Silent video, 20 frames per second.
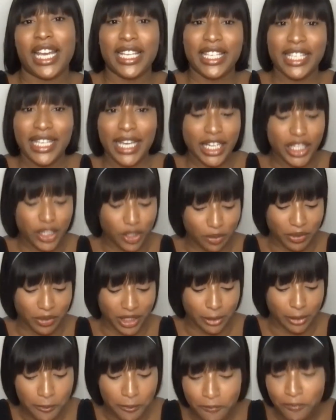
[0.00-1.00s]

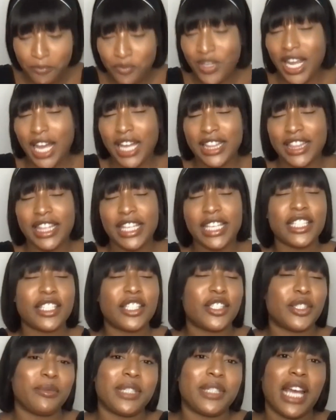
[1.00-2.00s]
engagement? I think
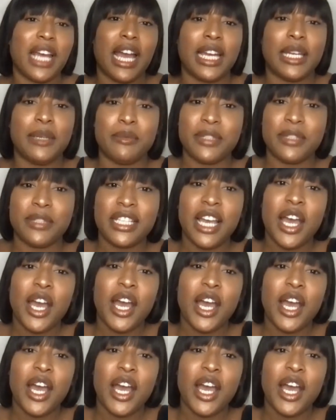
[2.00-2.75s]
sometimes